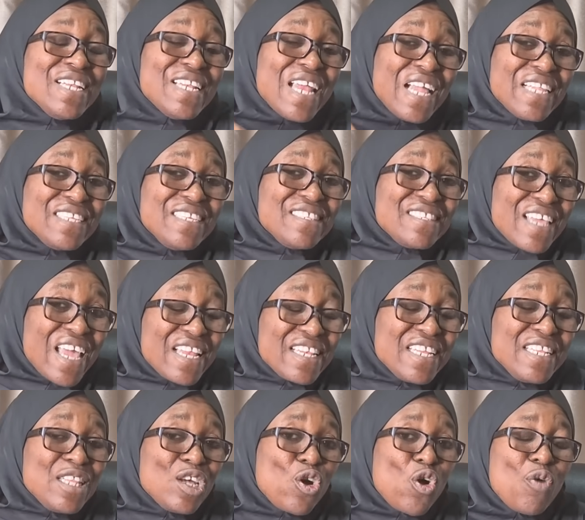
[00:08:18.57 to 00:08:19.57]
that is
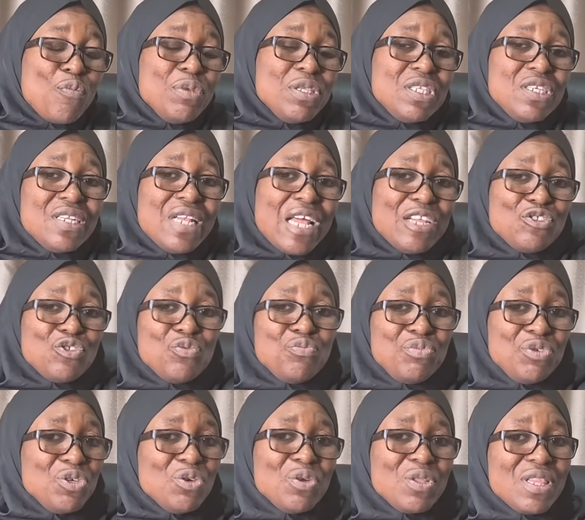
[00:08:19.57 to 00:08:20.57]
heading the committee that should
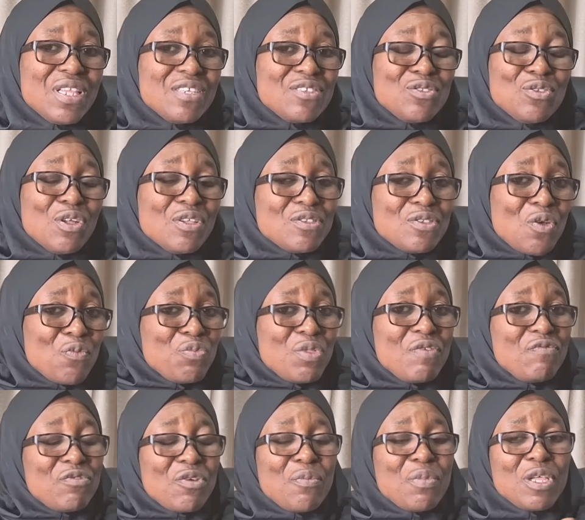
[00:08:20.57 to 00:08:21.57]
be on this, not
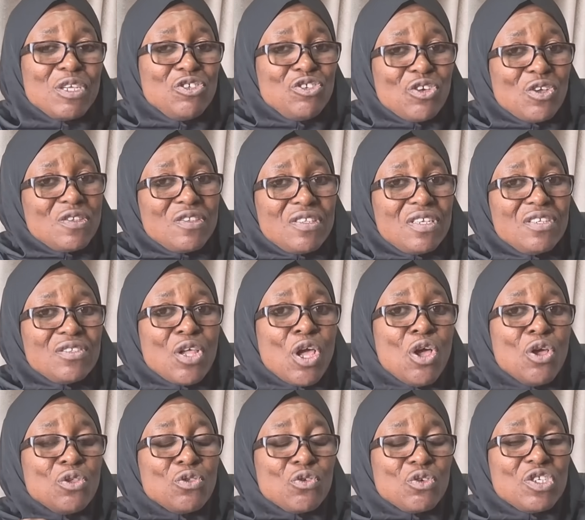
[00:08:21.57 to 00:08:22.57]
something from the justice
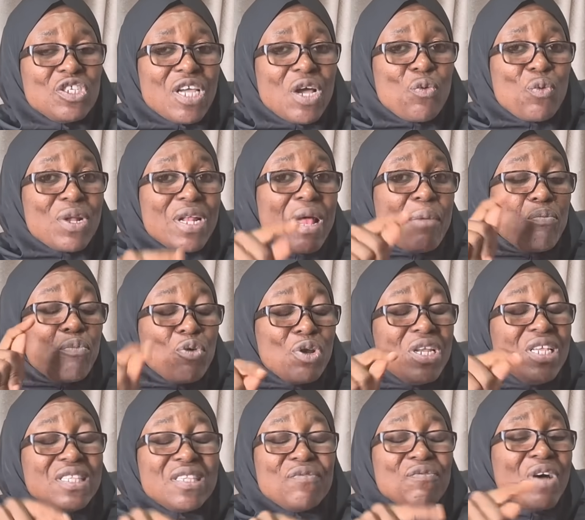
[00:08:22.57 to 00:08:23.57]
to check whether
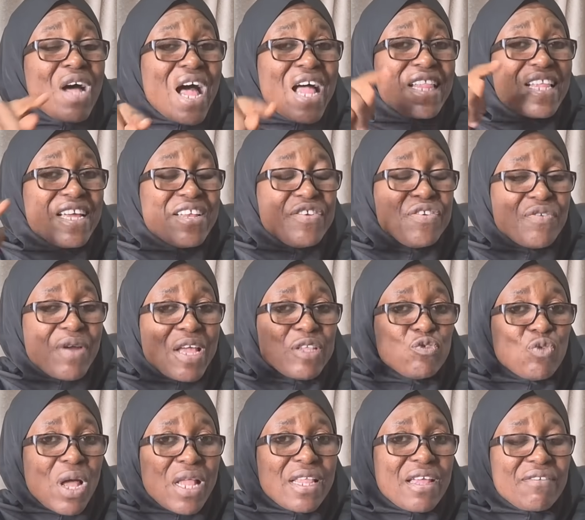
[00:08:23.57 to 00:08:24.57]
police even had any right
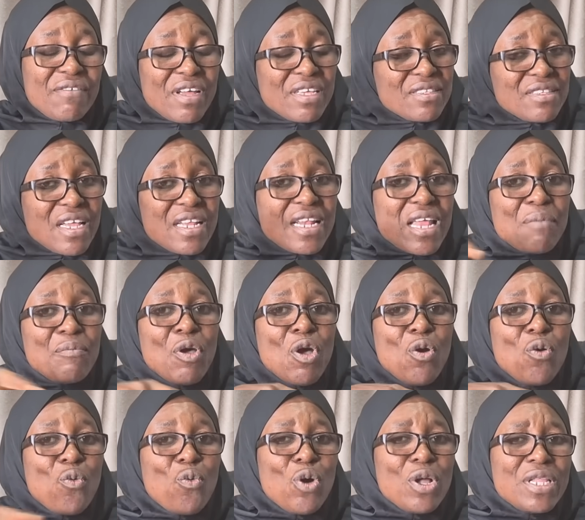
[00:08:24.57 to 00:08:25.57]
to have arrested them,
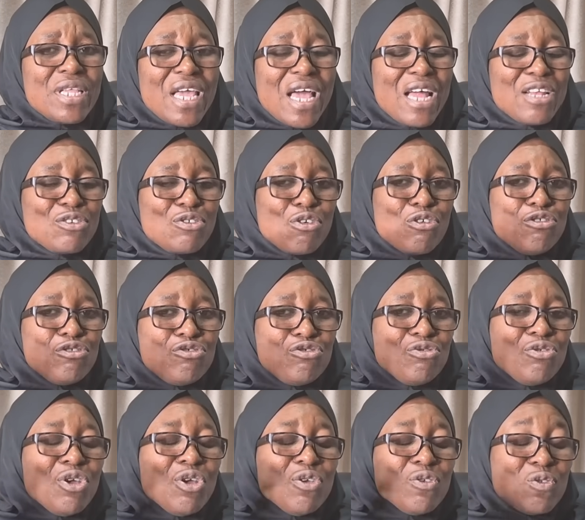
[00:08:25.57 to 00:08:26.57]
what they had gone
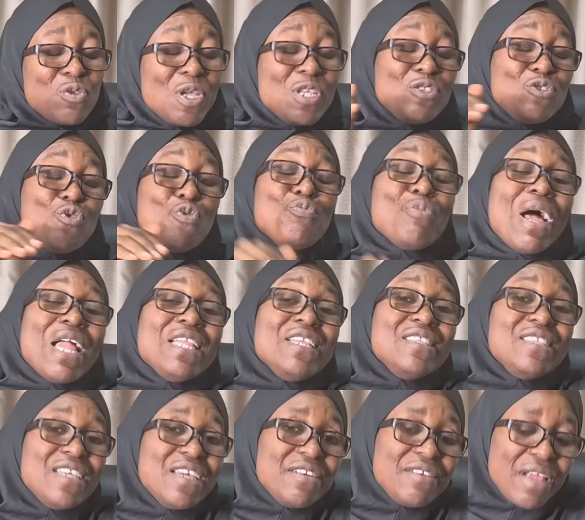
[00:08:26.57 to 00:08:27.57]
through? So it's
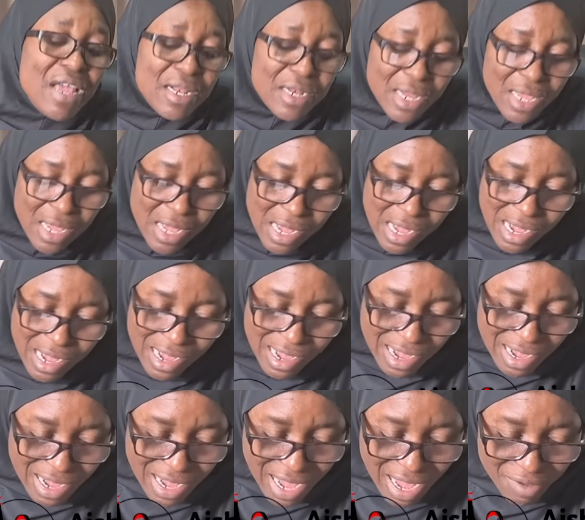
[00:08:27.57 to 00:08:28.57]
Humanitarian
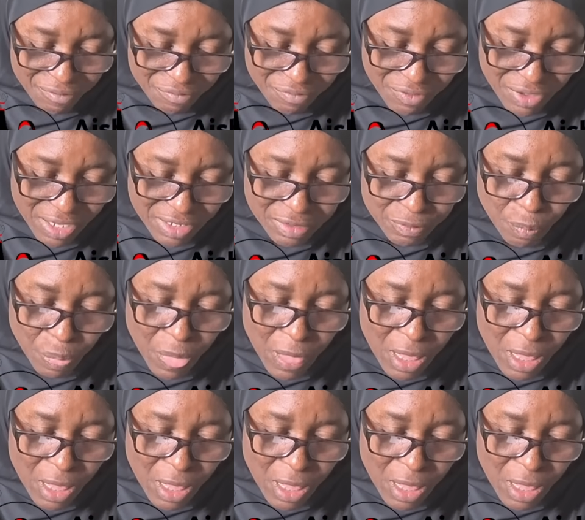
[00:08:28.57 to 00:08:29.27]
Affairs.